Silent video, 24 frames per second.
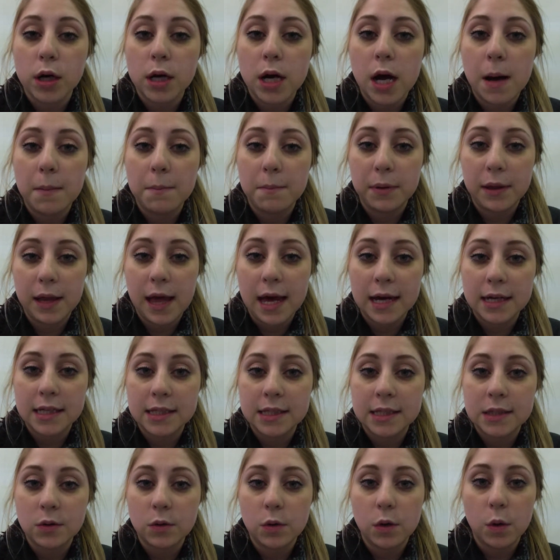
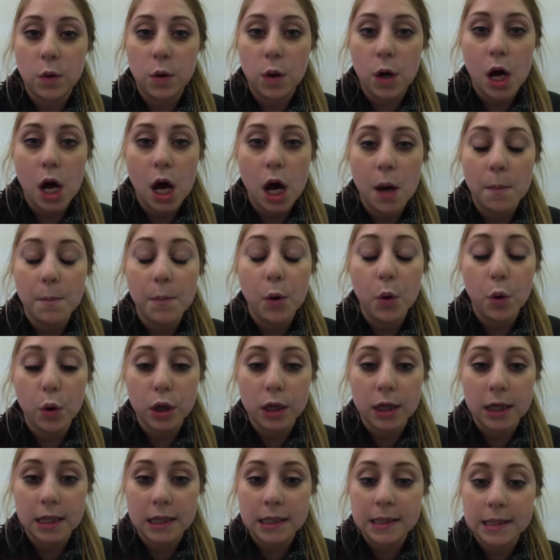complex
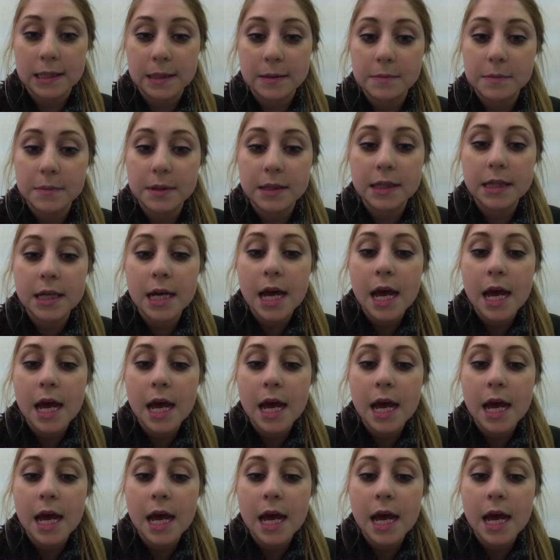organisms.